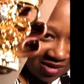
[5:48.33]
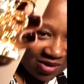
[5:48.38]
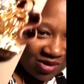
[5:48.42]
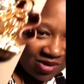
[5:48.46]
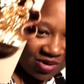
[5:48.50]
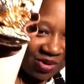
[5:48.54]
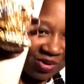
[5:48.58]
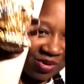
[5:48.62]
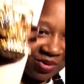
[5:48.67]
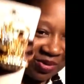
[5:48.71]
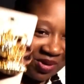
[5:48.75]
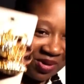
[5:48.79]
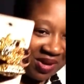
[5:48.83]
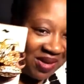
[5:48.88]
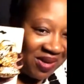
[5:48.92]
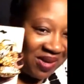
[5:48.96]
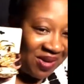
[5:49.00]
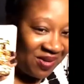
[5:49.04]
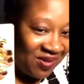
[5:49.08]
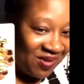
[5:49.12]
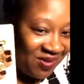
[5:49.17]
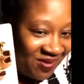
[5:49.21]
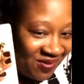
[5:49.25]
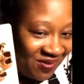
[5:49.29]
Too
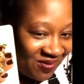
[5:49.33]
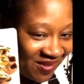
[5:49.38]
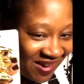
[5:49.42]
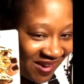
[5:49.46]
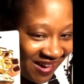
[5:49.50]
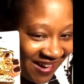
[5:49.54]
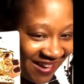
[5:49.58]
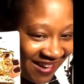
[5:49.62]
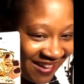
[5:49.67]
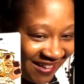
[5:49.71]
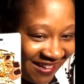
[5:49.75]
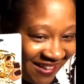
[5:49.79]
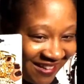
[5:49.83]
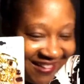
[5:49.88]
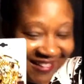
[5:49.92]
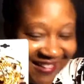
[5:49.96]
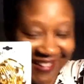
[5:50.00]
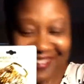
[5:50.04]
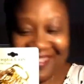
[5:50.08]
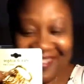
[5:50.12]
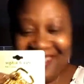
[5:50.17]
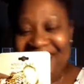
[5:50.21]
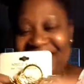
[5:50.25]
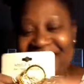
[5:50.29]
cute, right?
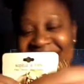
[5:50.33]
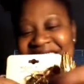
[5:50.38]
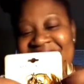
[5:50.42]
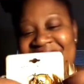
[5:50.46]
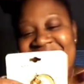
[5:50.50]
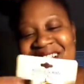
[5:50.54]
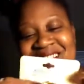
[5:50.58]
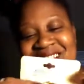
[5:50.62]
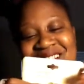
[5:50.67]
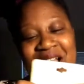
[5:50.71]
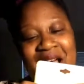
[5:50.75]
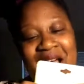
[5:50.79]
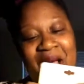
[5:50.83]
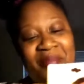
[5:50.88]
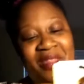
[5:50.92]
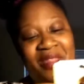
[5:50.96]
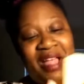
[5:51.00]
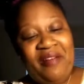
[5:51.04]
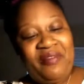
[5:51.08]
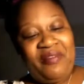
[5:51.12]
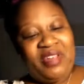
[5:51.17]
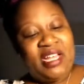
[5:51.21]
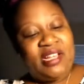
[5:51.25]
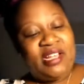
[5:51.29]
So I'm
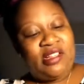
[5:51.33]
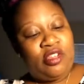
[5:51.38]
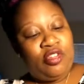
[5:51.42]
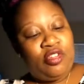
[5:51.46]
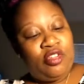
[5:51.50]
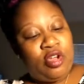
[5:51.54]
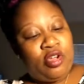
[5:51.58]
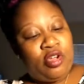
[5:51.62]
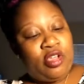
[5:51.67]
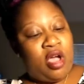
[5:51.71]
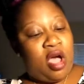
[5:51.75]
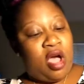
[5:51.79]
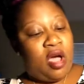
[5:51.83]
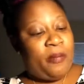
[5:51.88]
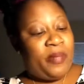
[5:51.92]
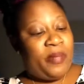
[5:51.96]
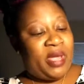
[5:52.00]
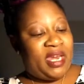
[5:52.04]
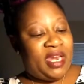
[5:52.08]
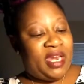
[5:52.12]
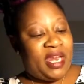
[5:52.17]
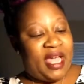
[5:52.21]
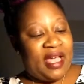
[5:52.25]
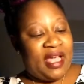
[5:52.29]
loving these. You know, y'all,
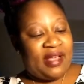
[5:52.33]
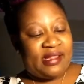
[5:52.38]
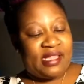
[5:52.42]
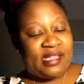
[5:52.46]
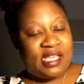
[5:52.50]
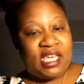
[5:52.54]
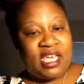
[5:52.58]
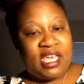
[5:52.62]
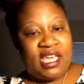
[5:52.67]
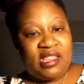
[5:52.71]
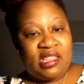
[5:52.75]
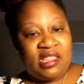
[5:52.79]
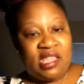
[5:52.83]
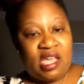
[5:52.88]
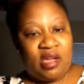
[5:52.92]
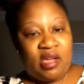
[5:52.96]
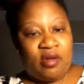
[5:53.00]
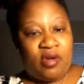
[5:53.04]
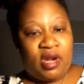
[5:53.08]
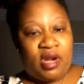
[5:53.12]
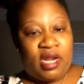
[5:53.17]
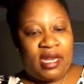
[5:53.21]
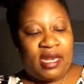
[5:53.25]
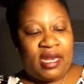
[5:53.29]
being that it has the key thing
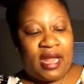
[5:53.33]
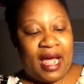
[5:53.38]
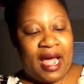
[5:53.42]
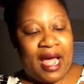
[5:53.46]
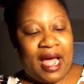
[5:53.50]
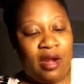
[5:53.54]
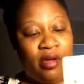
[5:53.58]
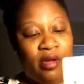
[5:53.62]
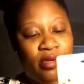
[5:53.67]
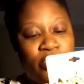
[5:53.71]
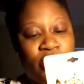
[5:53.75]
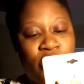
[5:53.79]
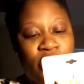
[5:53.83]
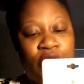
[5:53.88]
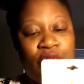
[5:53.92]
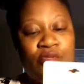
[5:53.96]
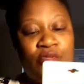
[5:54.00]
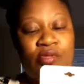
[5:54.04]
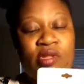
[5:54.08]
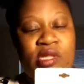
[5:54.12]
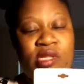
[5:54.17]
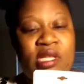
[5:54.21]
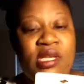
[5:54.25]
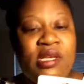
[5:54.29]
on it. Now, I don't
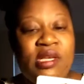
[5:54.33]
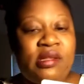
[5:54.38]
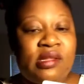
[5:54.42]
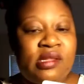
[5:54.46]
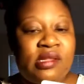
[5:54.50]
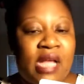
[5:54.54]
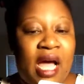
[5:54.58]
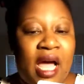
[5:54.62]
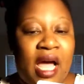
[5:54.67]
use this.